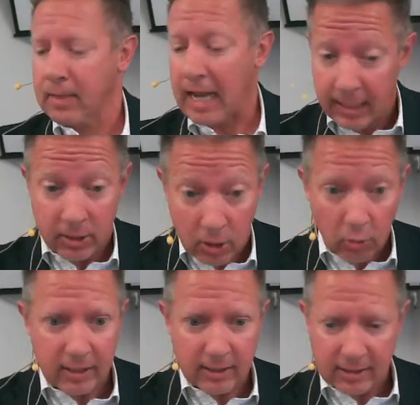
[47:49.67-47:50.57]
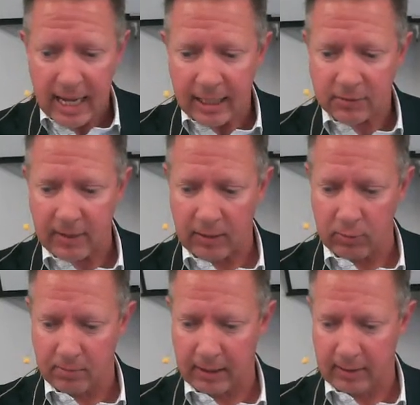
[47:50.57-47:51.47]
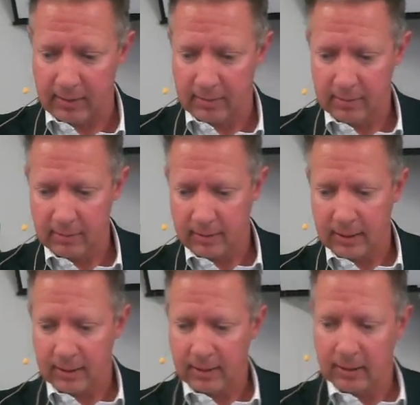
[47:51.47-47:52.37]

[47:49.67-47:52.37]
I can know that he's satisfied with me. Okay.